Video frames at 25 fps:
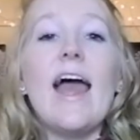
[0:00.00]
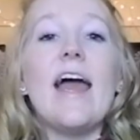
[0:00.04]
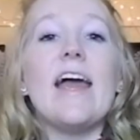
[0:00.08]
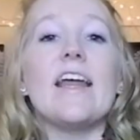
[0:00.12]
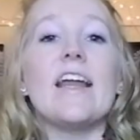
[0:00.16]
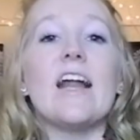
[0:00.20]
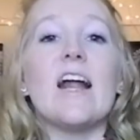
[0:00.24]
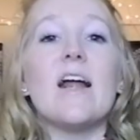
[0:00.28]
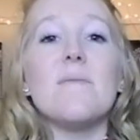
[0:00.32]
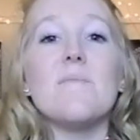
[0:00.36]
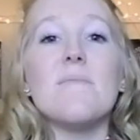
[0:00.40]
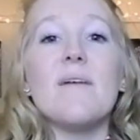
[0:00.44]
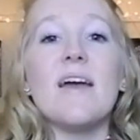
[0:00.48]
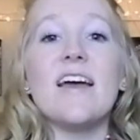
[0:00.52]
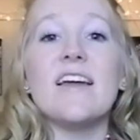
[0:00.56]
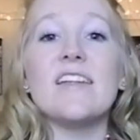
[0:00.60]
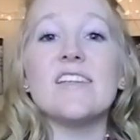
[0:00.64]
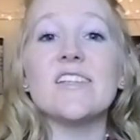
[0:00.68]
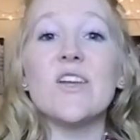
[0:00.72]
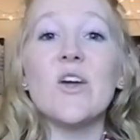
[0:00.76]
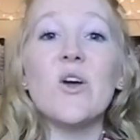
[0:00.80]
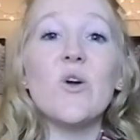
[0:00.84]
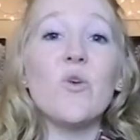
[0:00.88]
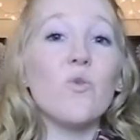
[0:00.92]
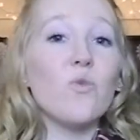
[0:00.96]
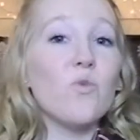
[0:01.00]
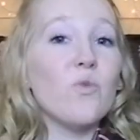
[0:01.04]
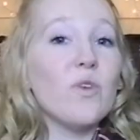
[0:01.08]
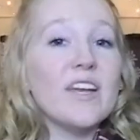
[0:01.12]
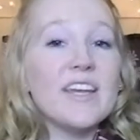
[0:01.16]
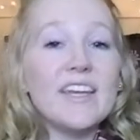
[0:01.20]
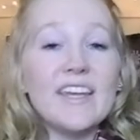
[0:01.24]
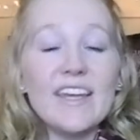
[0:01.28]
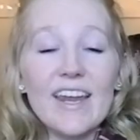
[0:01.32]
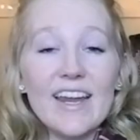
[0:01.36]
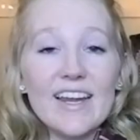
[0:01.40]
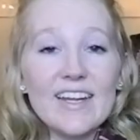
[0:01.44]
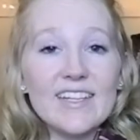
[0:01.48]
and I met
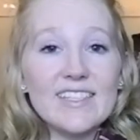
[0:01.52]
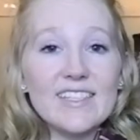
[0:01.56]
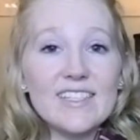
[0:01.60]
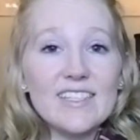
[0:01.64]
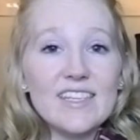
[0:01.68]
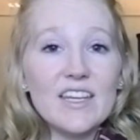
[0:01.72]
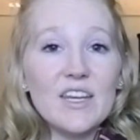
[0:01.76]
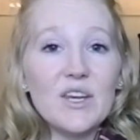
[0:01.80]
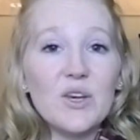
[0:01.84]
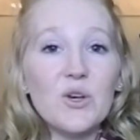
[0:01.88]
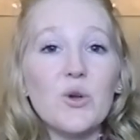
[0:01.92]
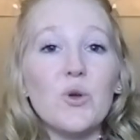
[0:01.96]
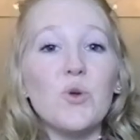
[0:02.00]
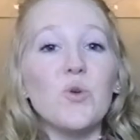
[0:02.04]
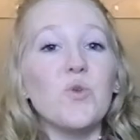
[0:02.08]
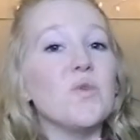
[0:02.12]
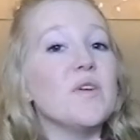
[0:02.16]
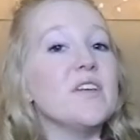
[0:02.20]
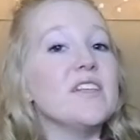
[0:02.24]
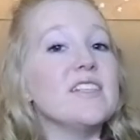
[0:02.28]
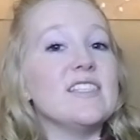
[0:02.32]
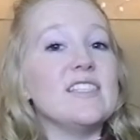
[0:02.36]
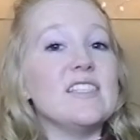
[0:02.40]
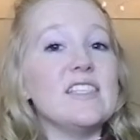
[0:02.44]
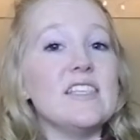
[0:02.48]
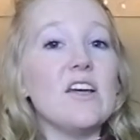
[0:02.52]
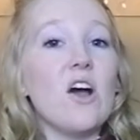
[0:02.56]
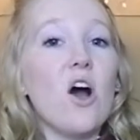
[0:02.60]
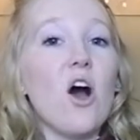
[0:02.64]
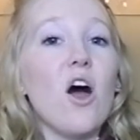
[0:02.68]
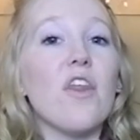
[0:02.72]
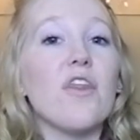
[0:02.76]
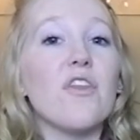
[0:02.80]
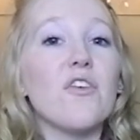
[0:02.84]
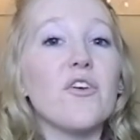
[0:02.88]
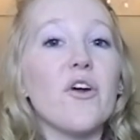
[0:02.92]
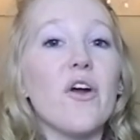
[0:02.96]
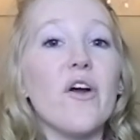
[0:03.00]
Rick Yancey, who is the
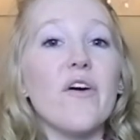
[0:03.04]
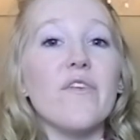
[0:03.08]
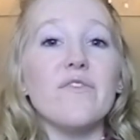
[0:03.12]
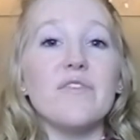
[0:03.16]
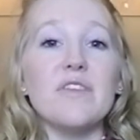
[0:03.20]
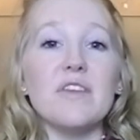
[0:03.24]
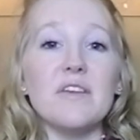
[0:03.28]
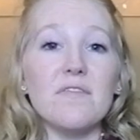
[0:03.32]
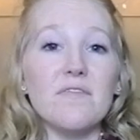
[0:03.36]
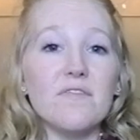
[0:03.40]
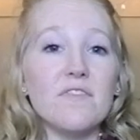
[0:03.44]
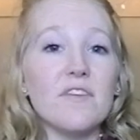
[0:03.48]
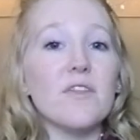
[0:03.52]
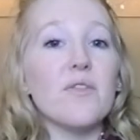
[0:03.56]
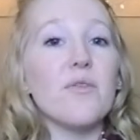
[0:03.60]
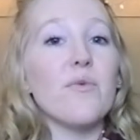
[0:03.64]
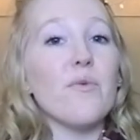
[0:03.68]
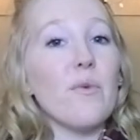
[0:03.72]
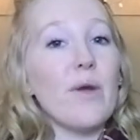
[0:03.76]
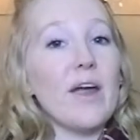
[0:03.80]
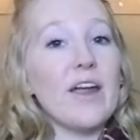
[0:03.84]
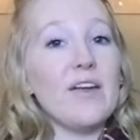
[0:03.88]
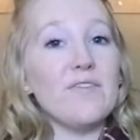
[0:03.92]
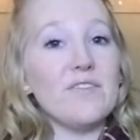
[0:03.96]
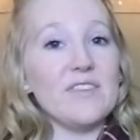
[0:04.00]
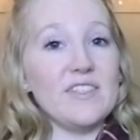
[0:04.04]
author of the 5th Wave